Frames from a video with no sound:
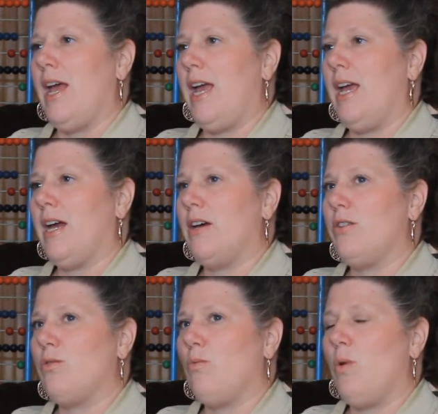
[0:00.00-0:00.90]

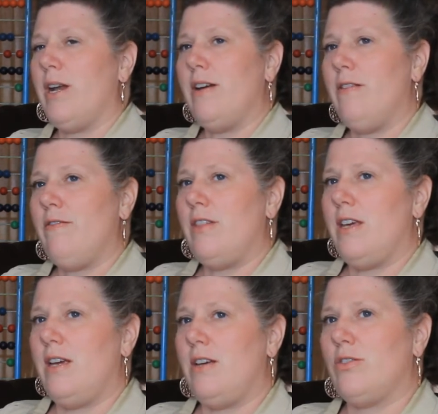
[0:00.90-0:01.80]
And one of
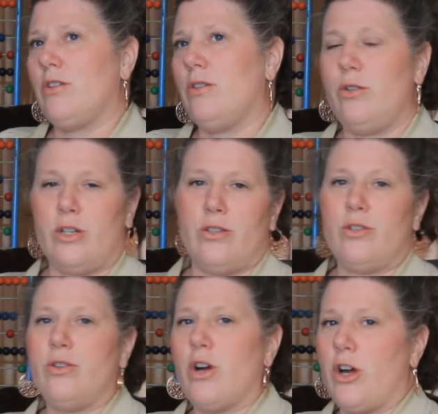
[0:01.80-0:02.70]
the solutions
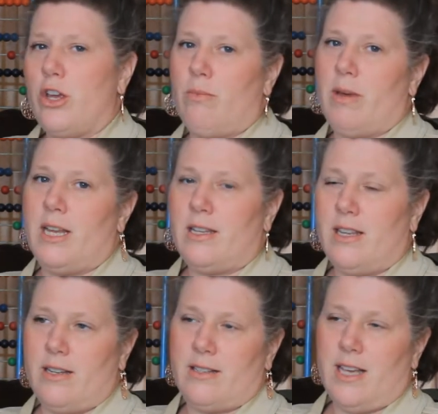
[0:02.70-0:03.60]
to an argument
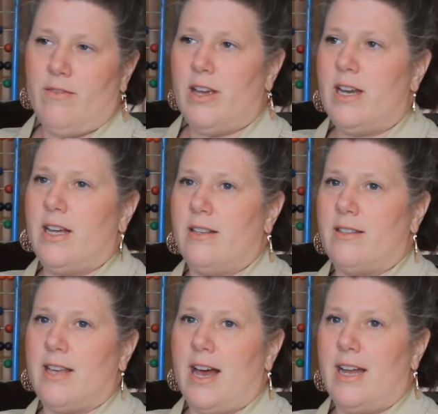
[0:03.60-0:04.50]
that is given is
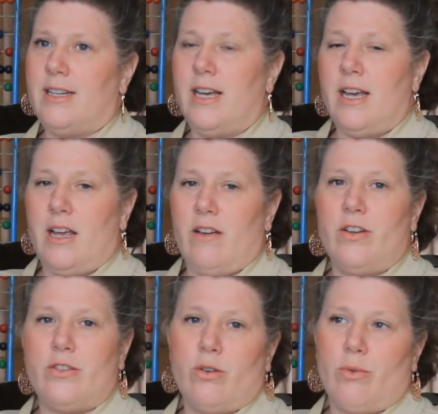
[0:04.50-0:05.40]
that if
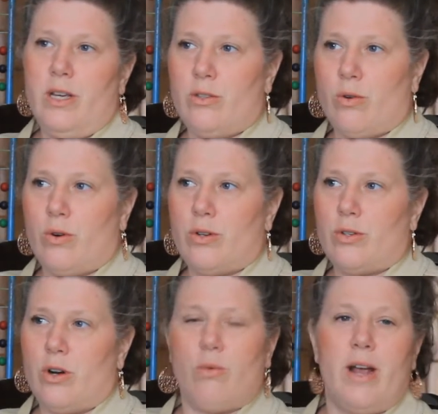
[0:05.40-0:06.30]
there's a resource
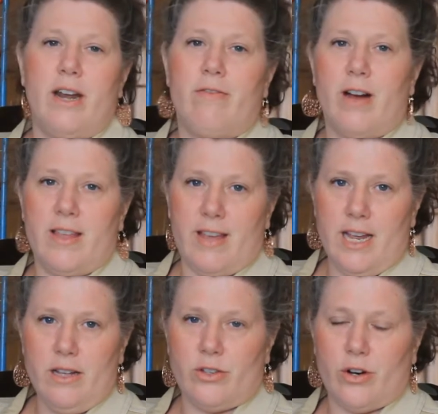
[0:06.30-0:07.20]
or a way to find the
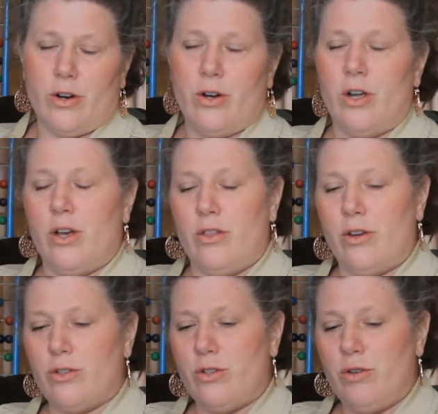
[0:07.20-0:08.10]
answer,
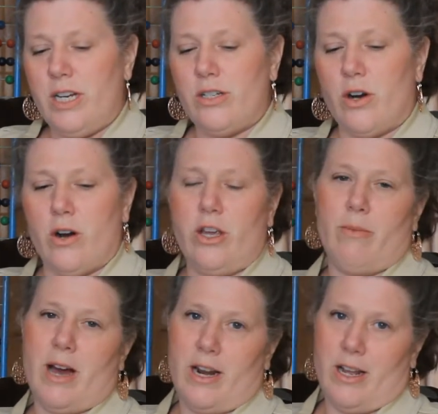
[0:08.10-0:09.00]
there's no need to argue
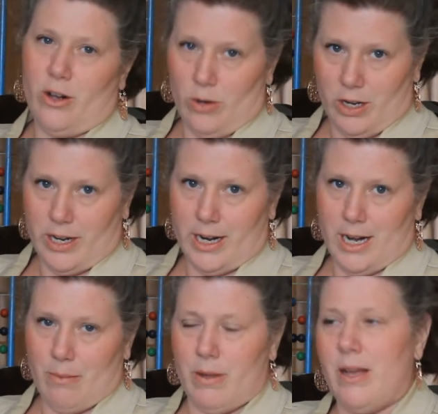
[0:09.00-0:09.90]
about it. Go look it
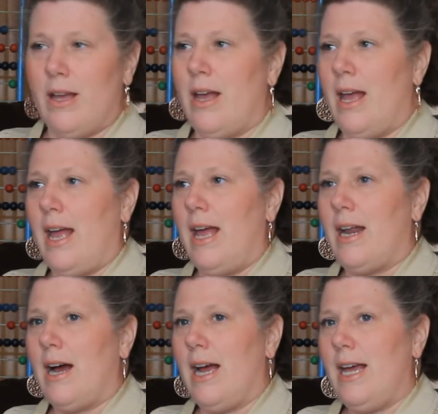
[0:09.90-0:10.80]
up.
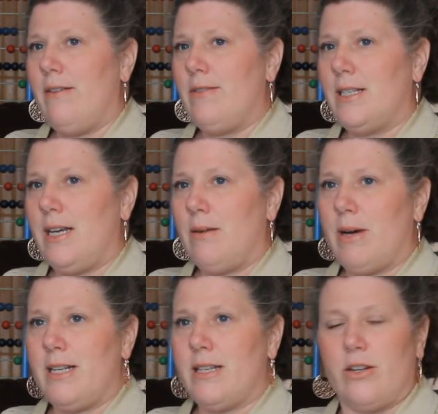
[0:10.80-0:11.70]
And I have seen
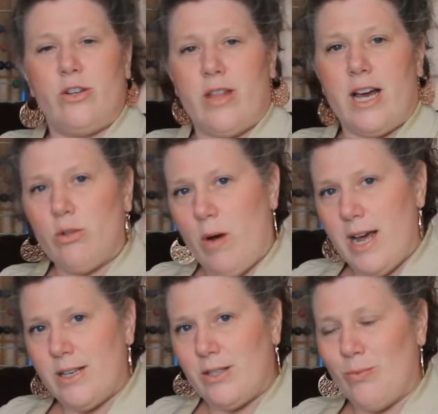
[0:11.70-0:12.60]
my son do that twice.